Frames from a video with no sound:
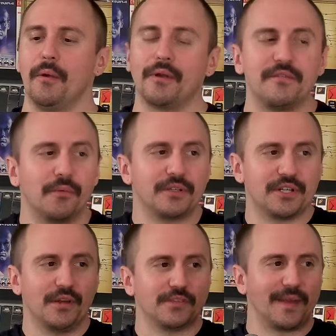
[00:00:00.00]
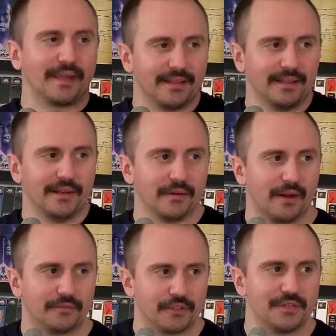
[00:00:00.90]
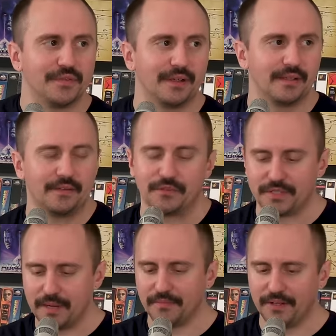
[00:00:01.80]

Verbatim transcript: Or even when she goes back in later after after Sam